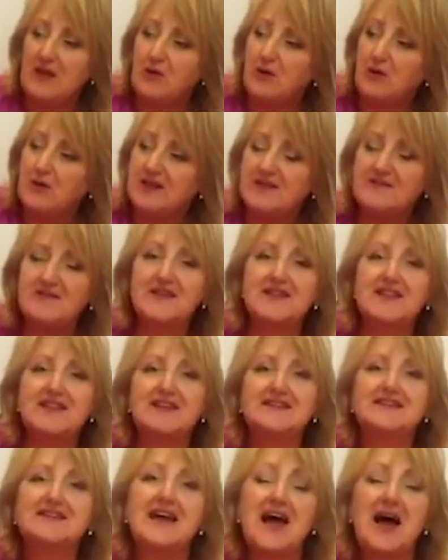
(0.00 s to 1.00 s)
And they all live
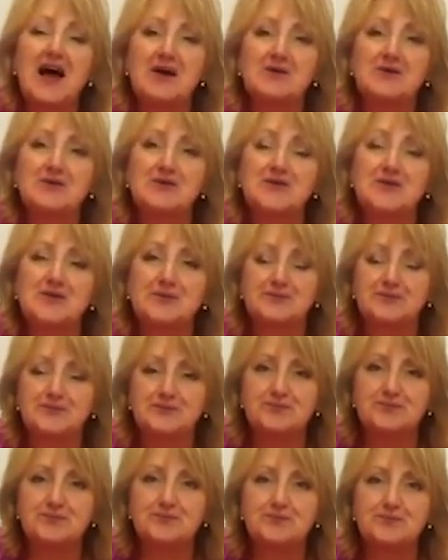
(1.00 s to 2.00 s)
in this house.
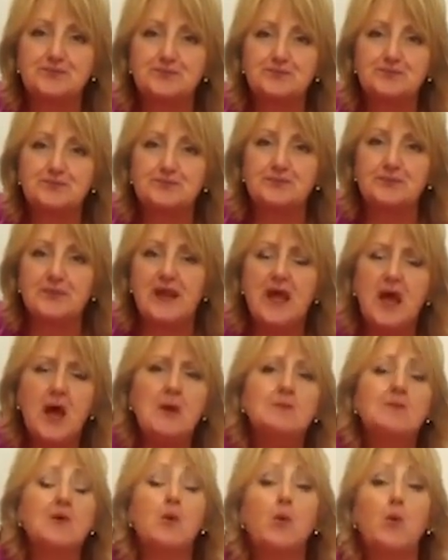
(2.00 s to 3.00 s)

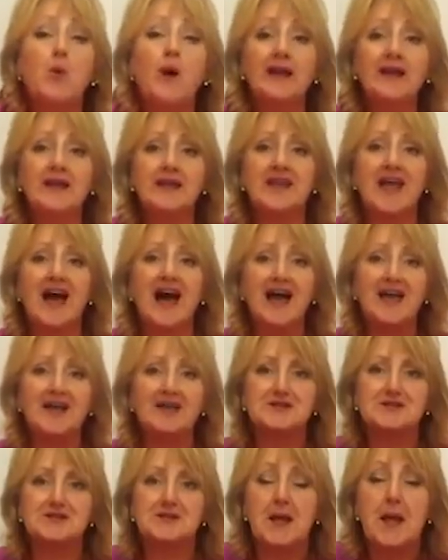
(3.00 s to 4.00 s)
But one
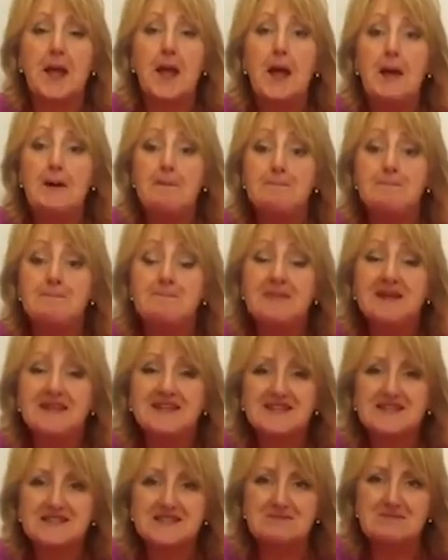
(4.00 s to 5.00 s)
night,
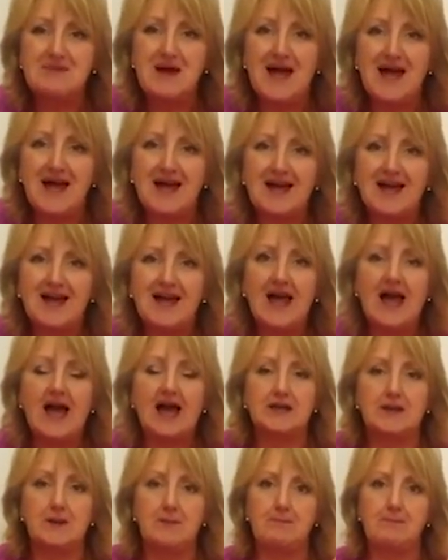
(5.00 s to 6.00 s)
Mr. Bear
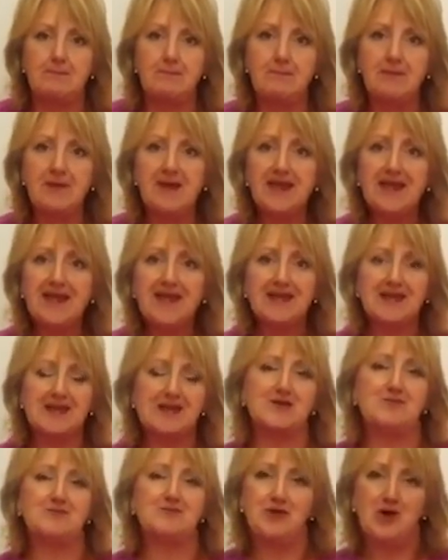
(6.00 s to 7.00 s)
had a
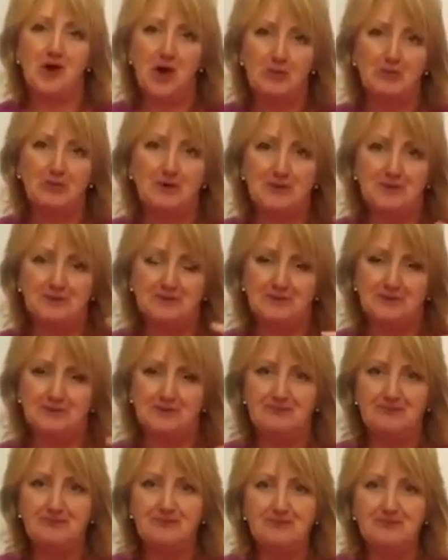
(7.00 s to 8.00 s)
big problem.
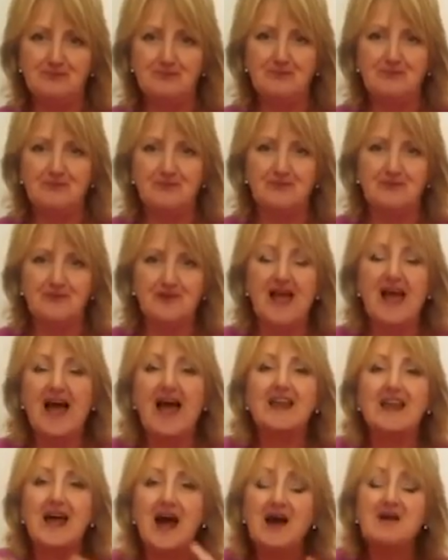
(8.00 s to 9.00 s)

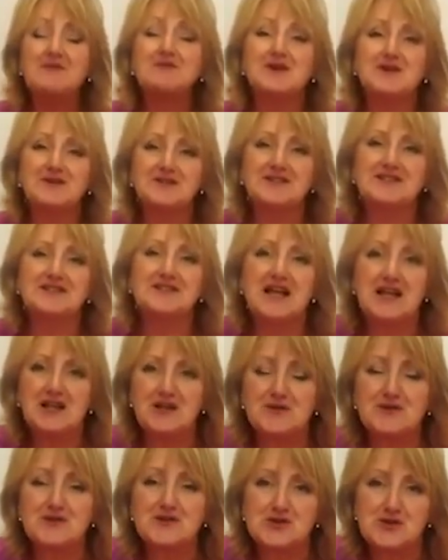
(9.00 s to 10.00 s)
And I'm going to
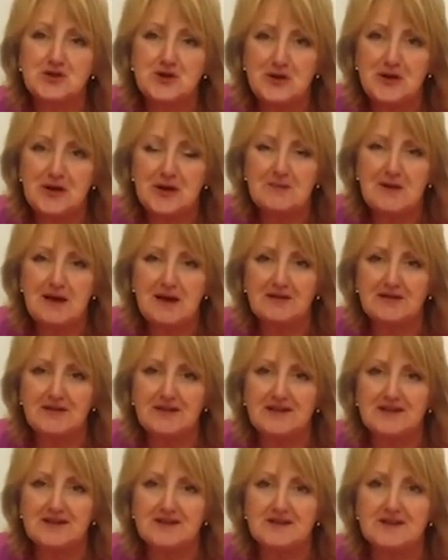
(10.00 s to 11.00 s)
tell you a story
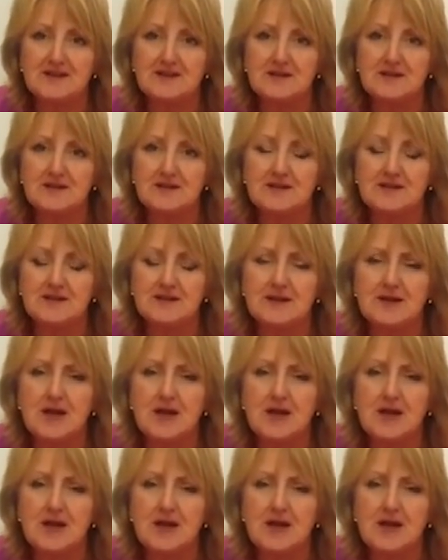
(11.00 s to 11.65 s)
about this.